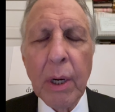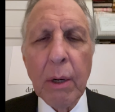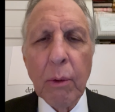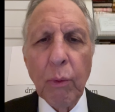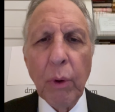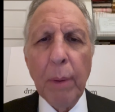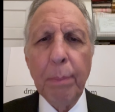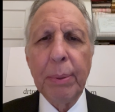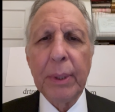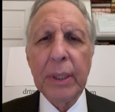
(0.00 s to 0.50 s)

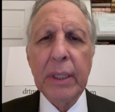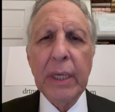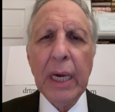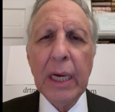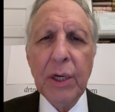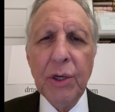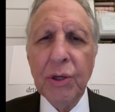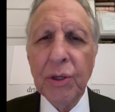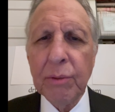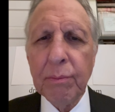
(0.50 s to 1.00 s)

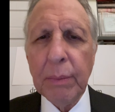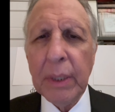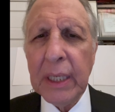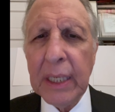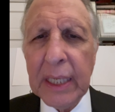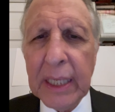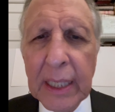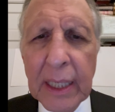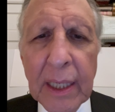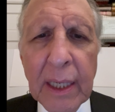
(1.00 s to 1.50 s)
Replication
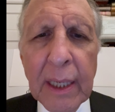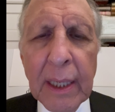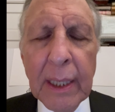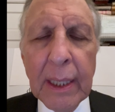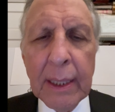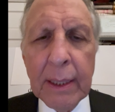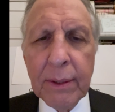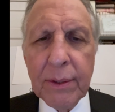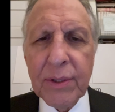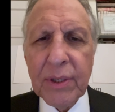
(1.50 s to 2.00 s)
meaning
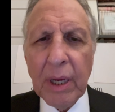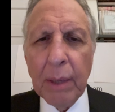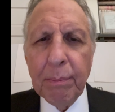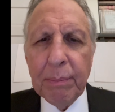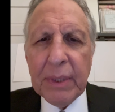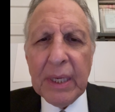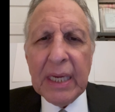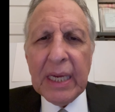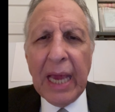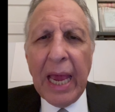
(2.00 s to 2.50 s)

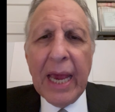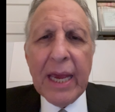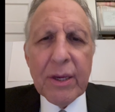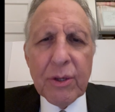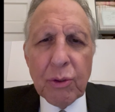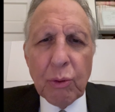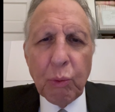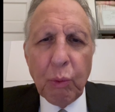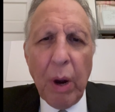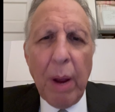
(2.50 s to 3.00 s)
something
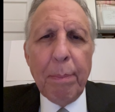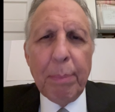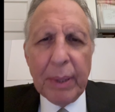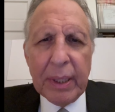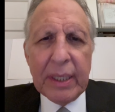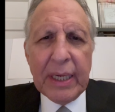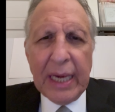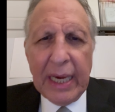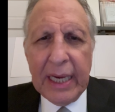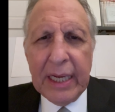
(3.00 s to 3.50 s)
has
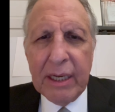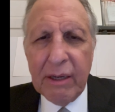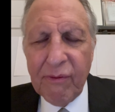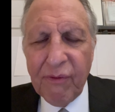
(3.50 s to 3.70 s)
replicated.